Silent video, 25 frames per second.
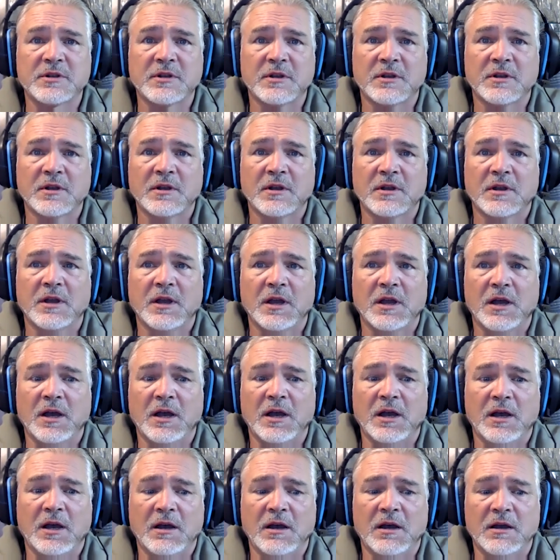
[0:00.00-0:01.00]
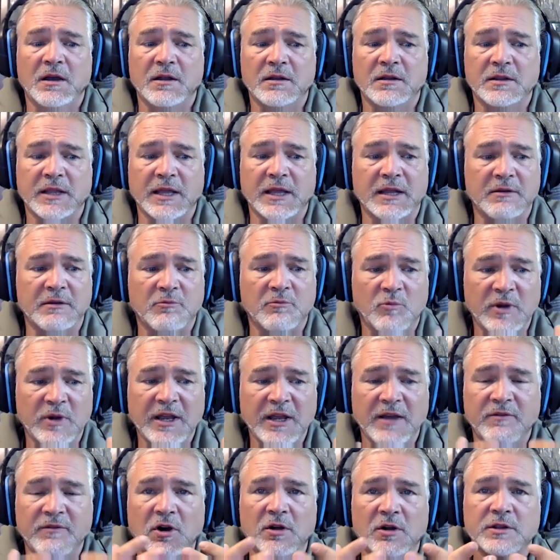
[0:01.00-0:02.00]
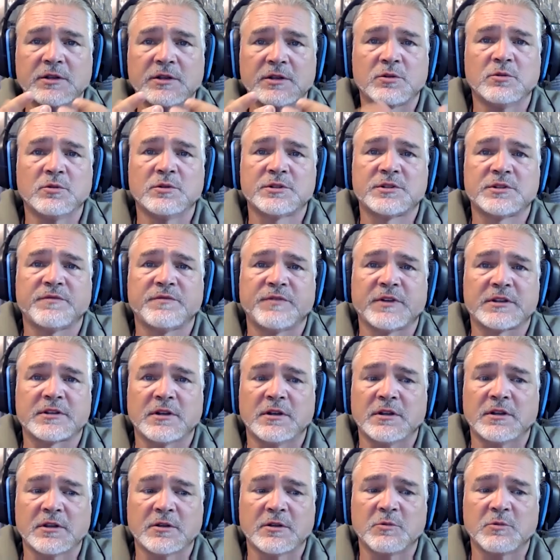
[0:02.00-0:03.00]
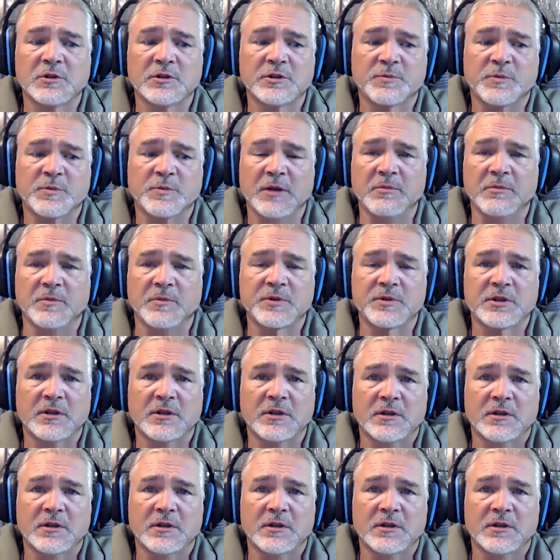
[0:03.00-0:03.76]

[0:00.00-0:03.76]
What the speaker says: that we have all the tools to fix all of the world's problems,